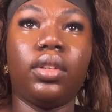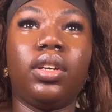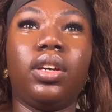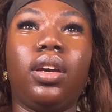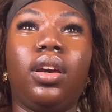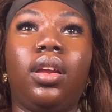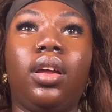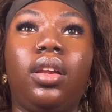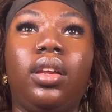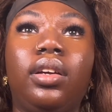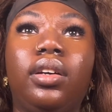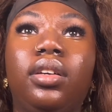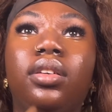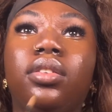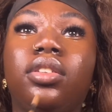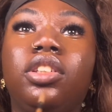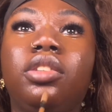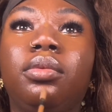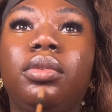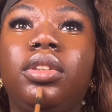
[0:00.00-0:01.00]
And I like a
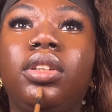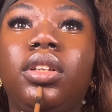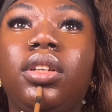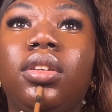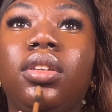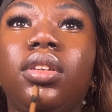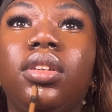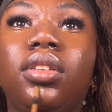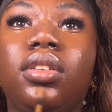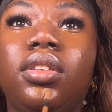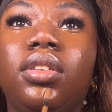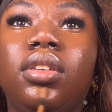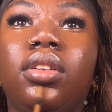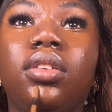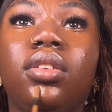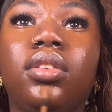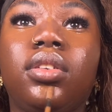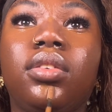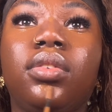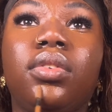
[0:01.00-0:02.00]
creamy
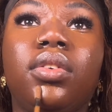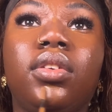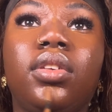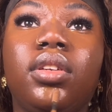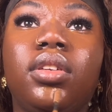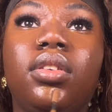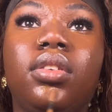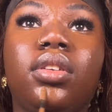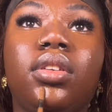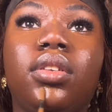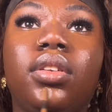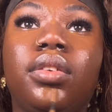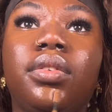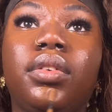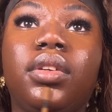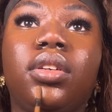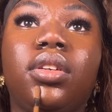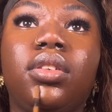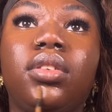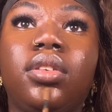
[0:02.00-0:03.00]
concealer for this because I feel
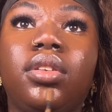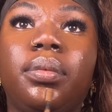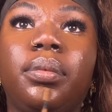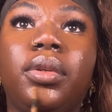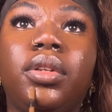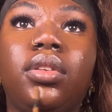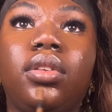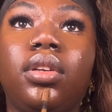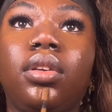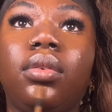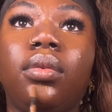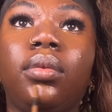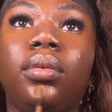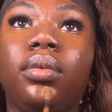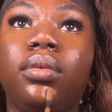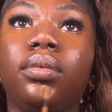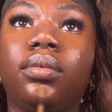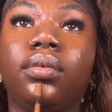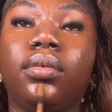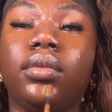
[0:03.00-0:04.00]
like it just blends out
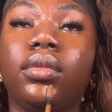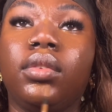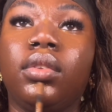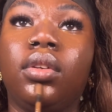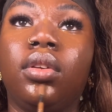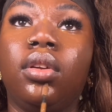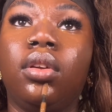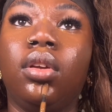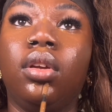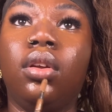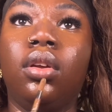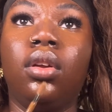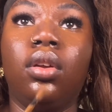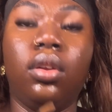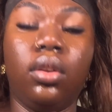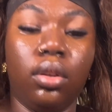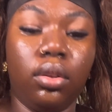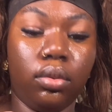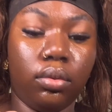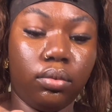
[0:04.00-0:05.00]

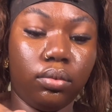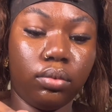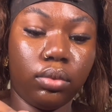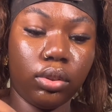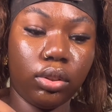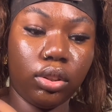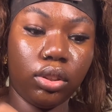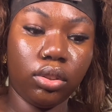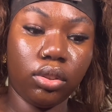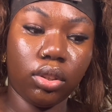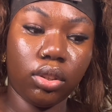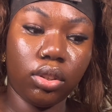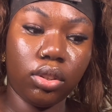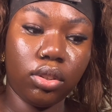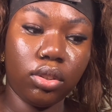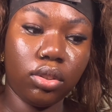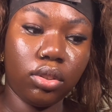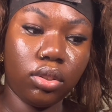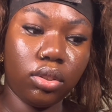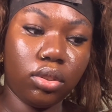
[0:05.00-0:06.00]
really
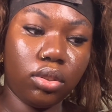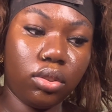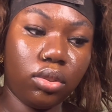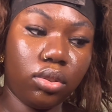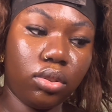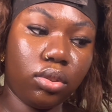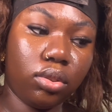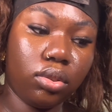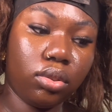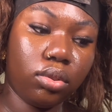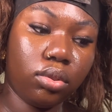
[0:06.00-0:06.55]
nice.